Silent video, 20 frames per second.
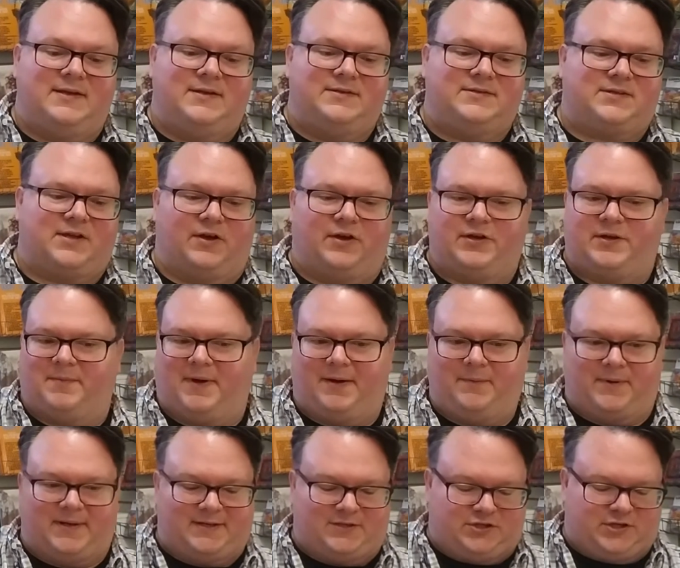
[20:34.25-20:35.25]
So you might
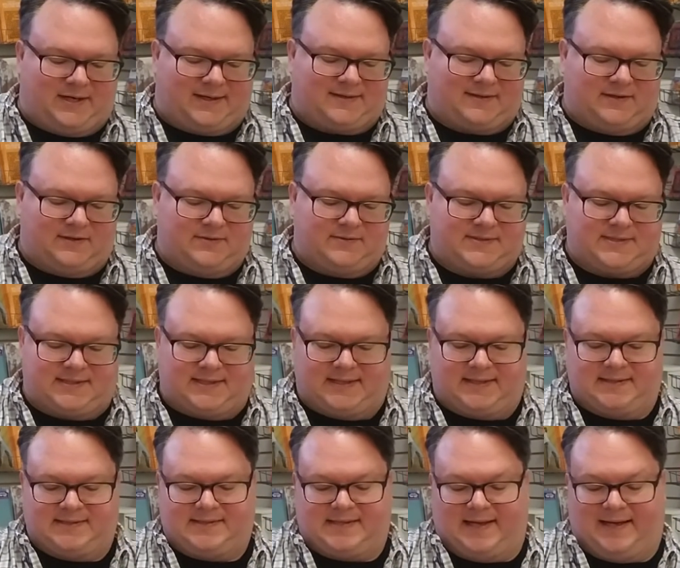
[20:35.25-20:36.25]
want to check those
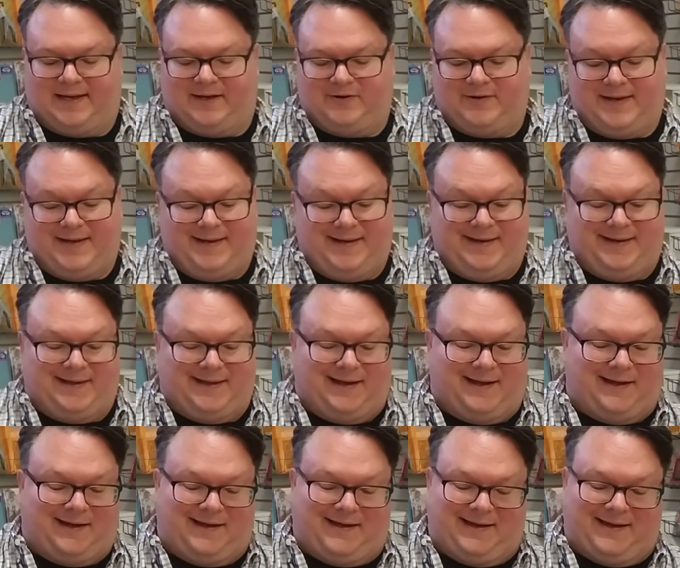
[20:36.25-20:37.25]
things out.
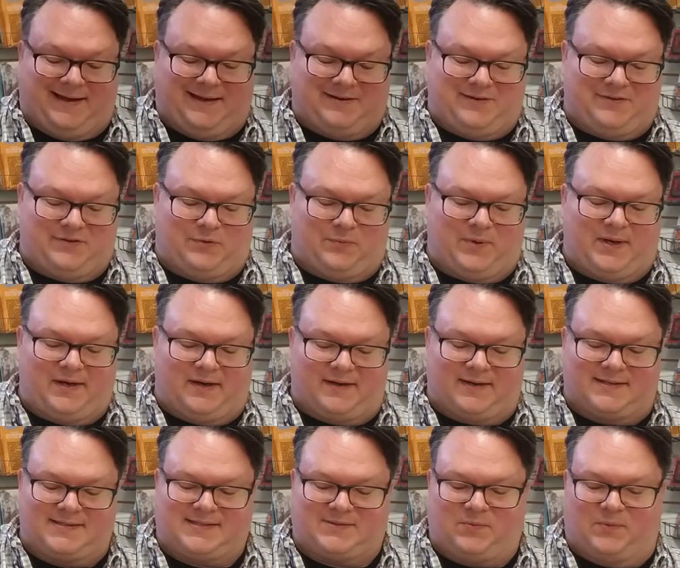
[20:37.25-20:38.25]
Uh, and the
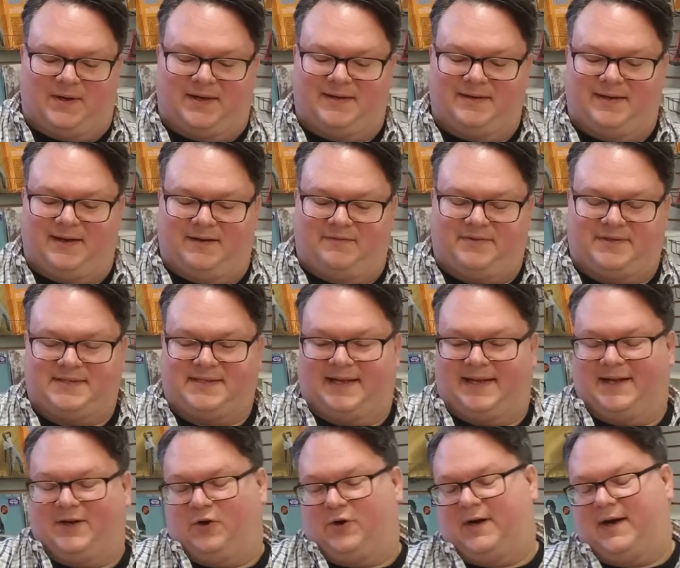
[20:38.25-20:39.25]
weirdest one of the
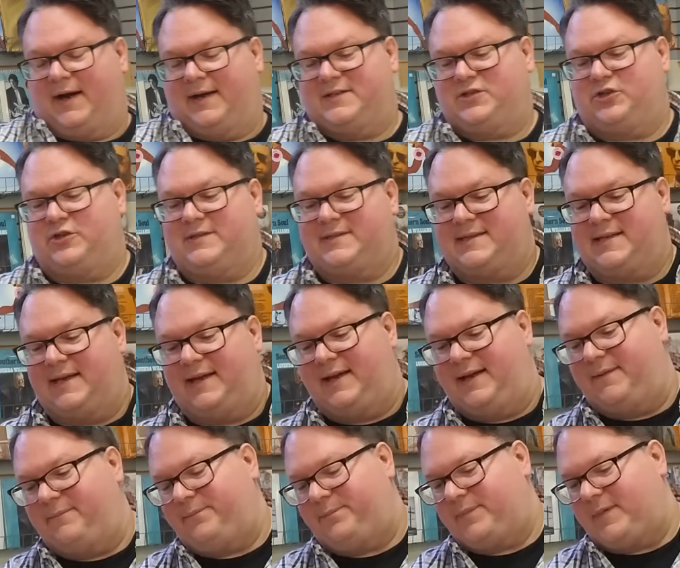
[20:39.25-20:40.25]
day, or I should say,